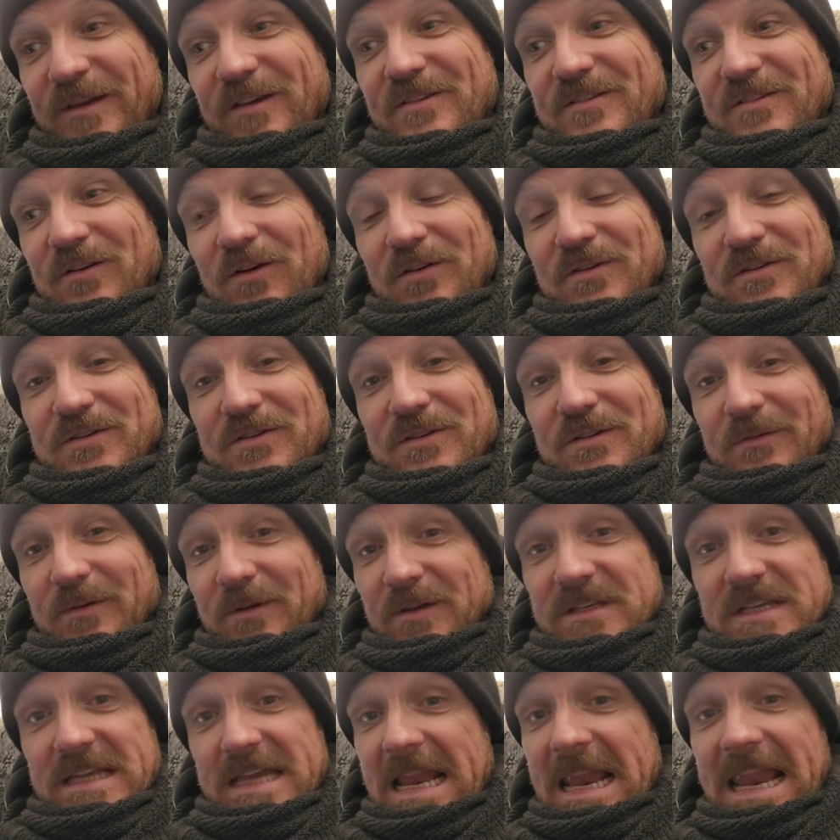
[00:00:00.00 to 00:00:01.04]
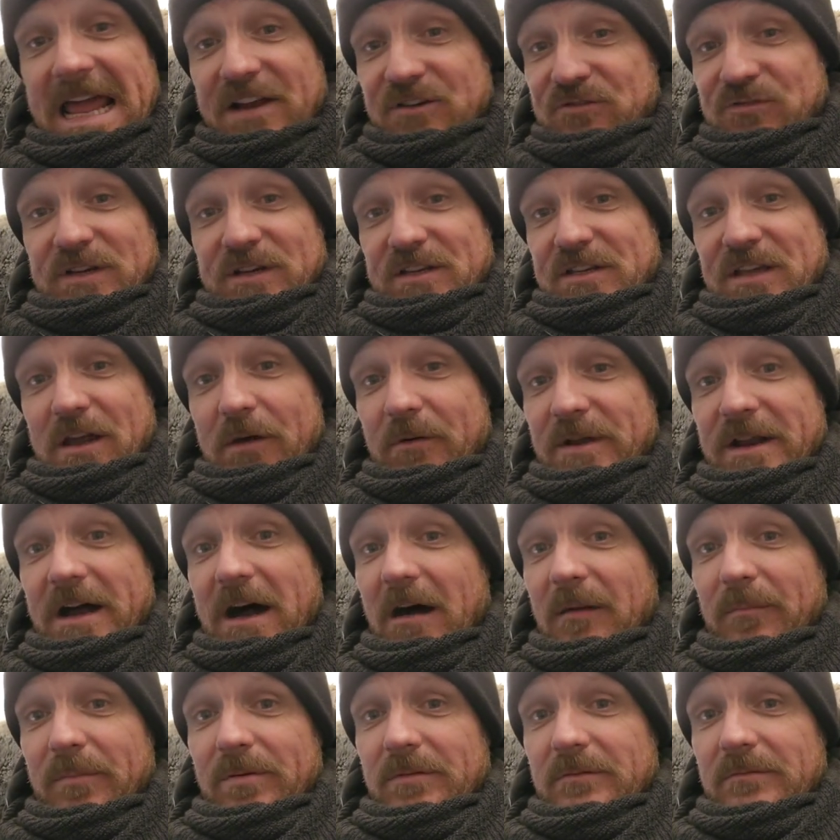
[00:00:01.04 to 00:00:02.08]
because oxygen, because the electric's going
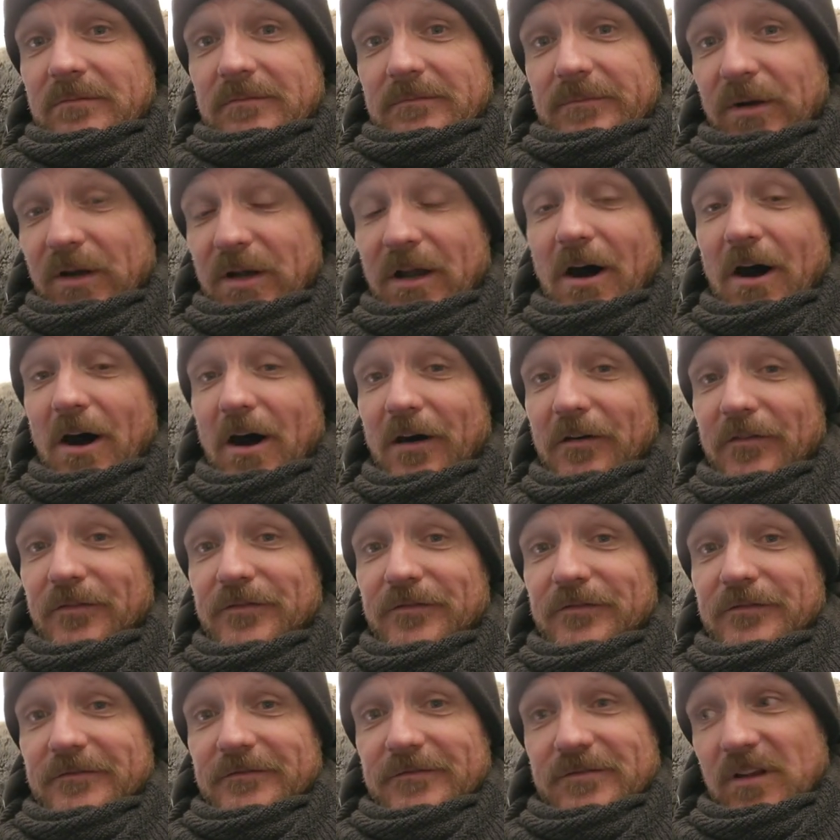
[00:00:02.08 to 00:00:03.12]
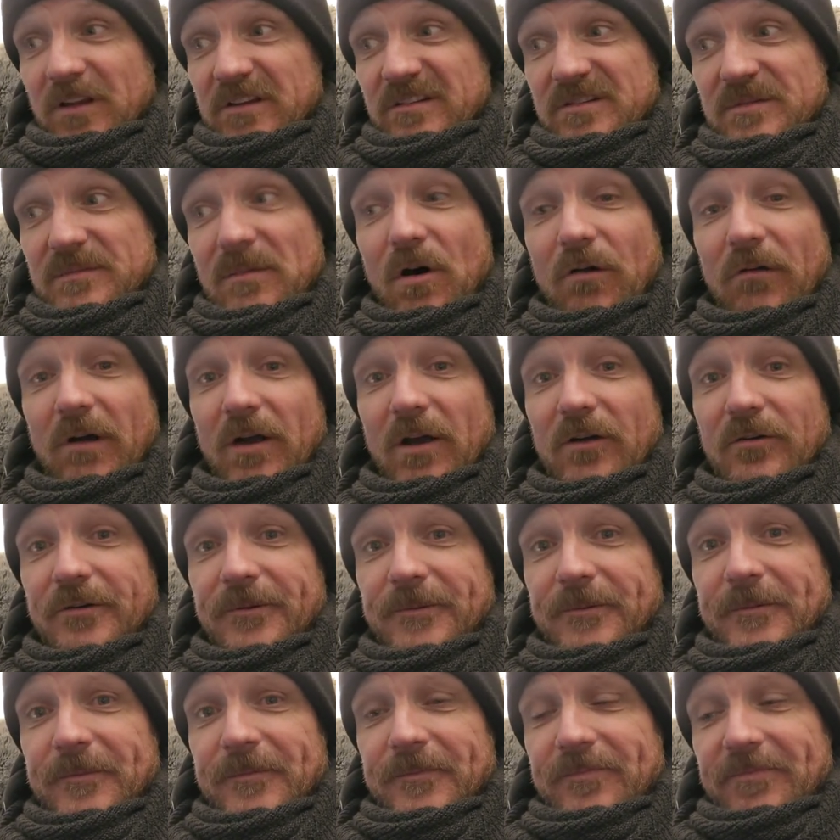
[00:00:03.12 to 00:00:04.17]
up by half, like tomorrow.
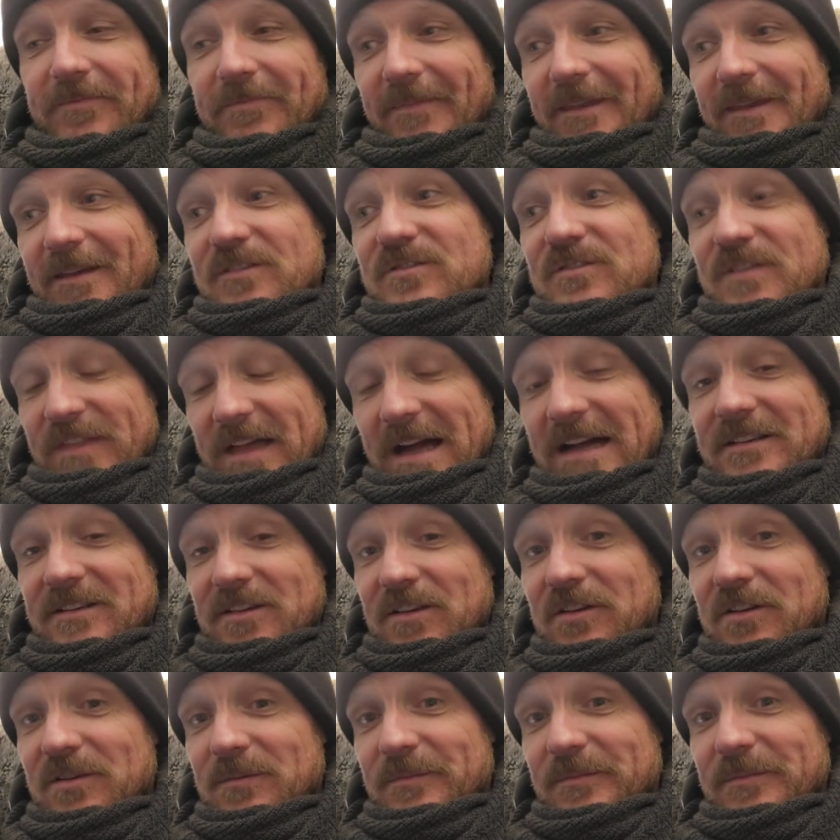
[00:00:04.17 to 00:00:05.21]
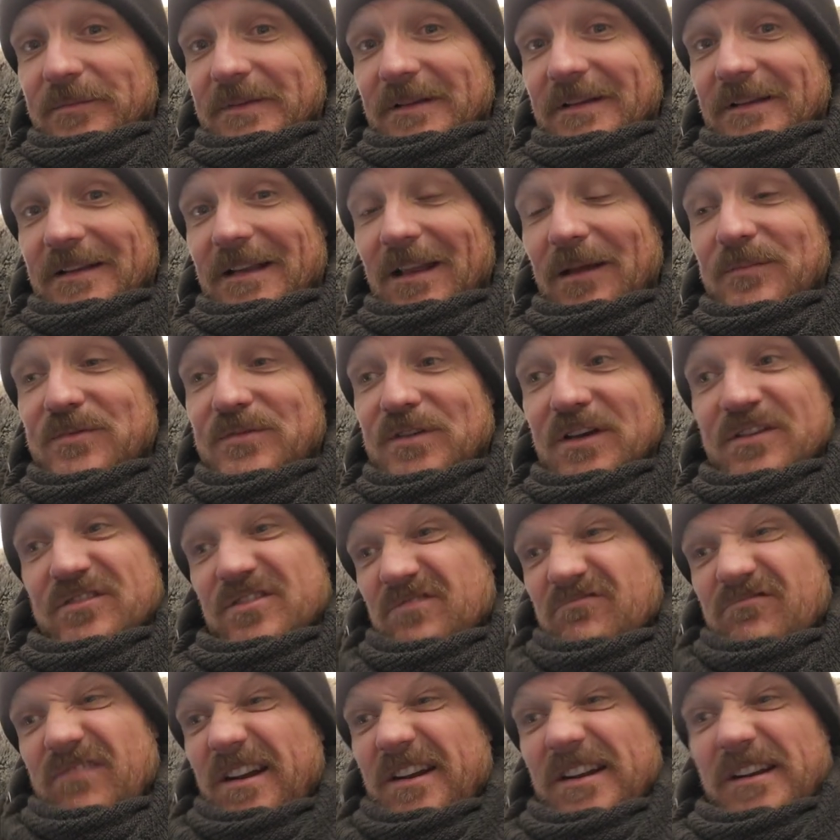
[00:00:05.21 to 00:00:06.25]
So that's going to clubs that are
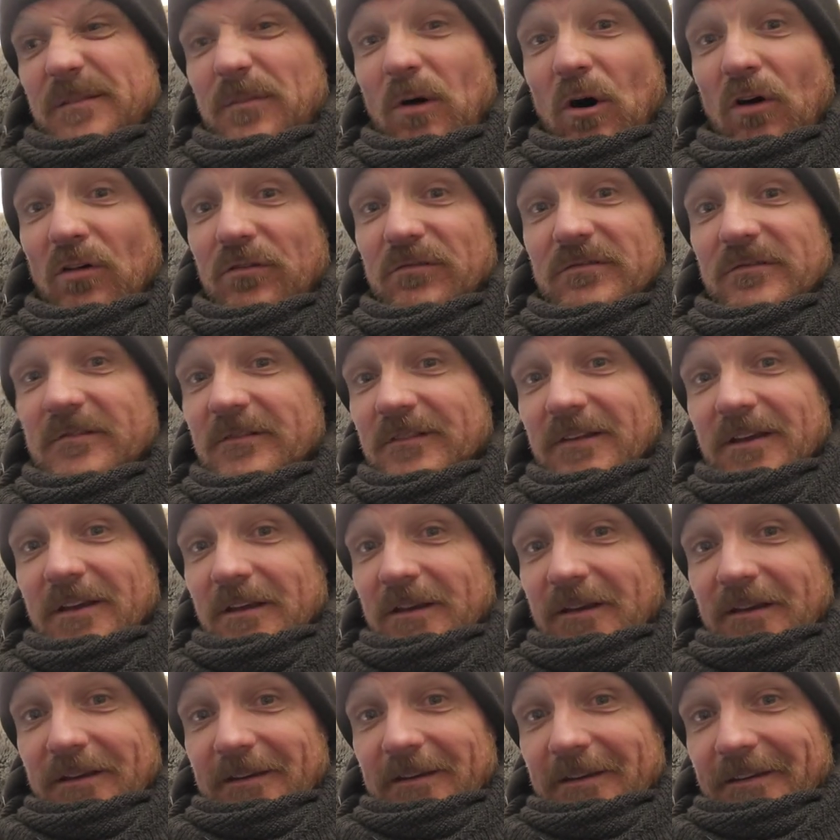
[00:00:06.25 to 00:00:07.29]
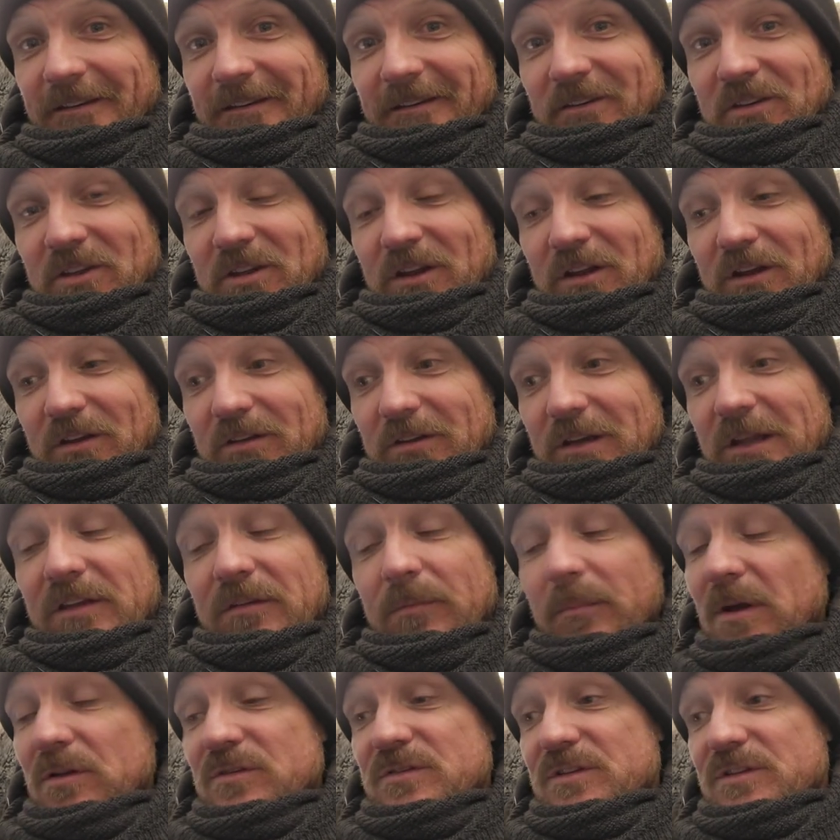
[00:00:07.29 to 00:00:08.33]
just running them on, you know,
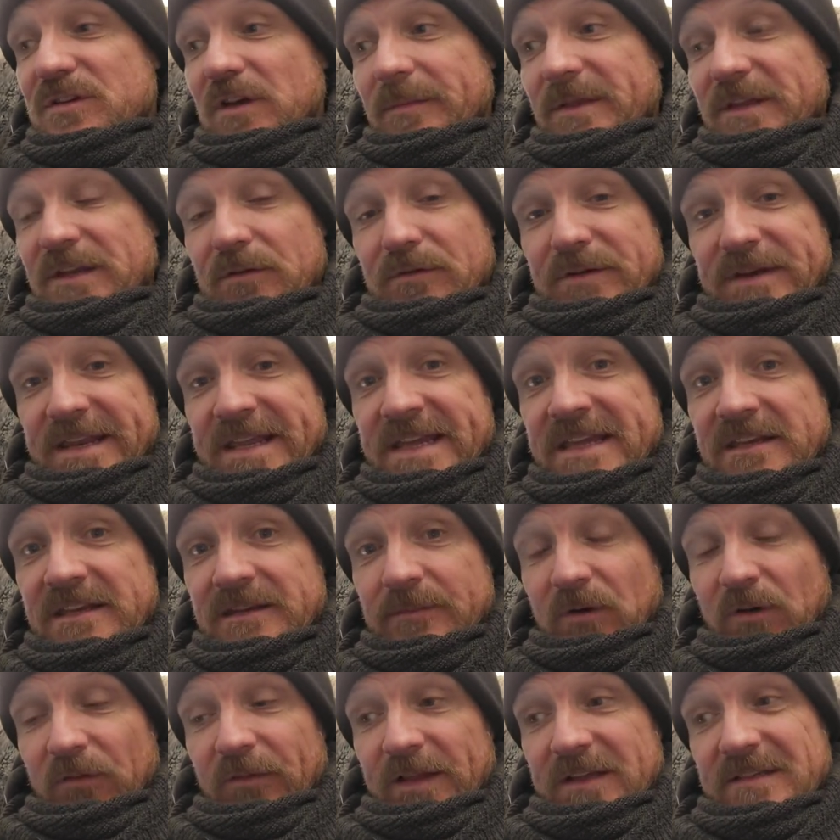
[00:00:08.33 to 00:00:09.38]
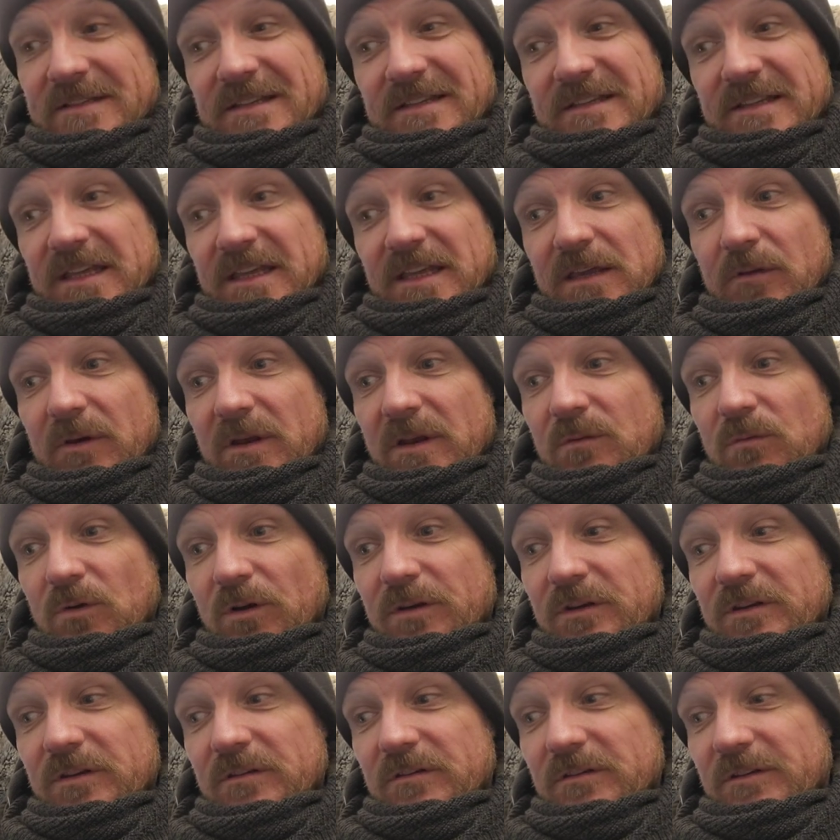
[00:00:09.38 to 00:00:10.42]
and most of the time they don't need them on. That's the thing. You only
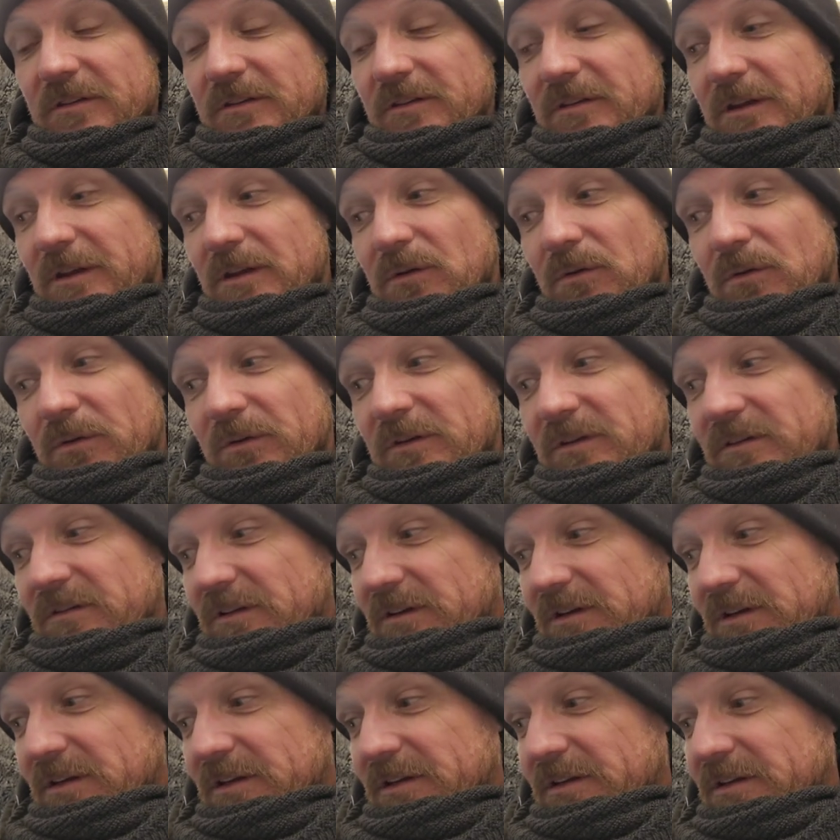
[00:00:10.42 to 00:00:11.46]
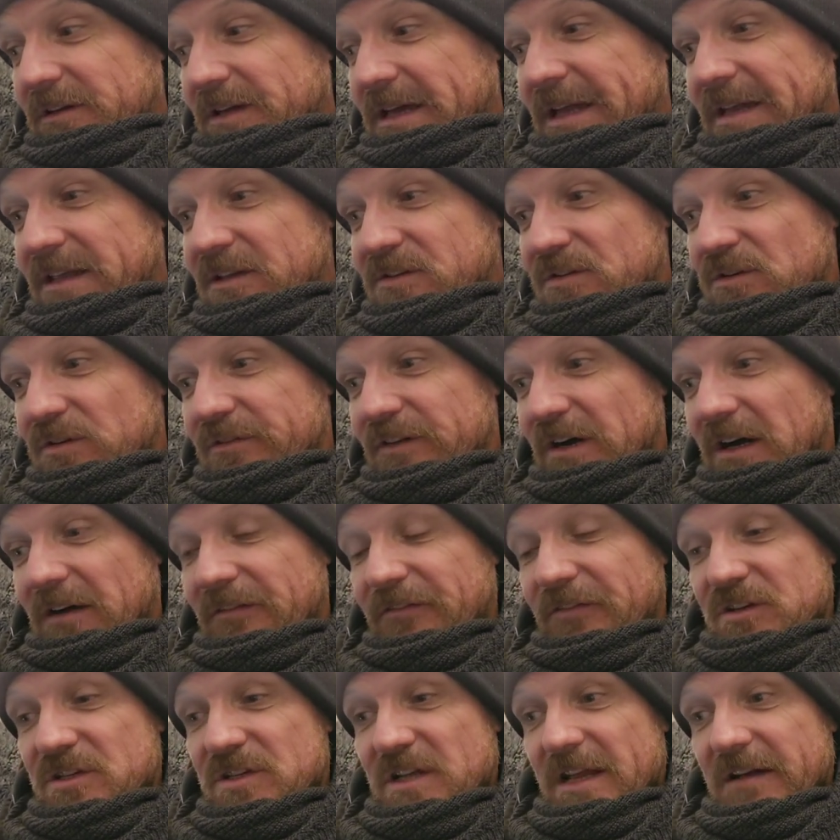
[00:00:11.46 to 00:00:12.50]
want you, you only want uh, any sort of
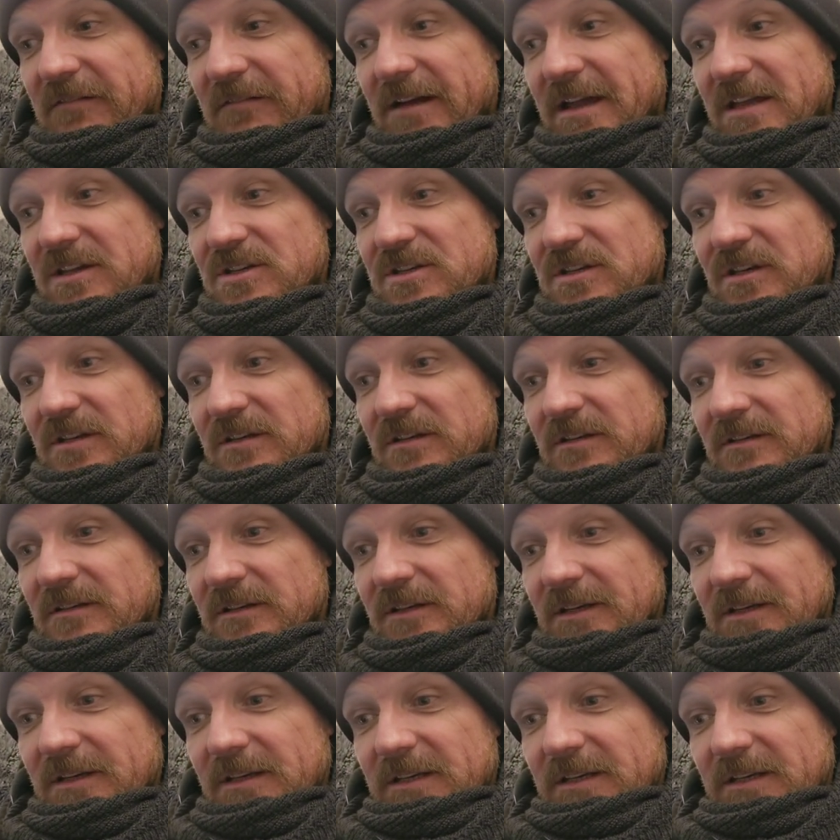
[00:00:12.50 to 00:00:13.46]
artificial aeration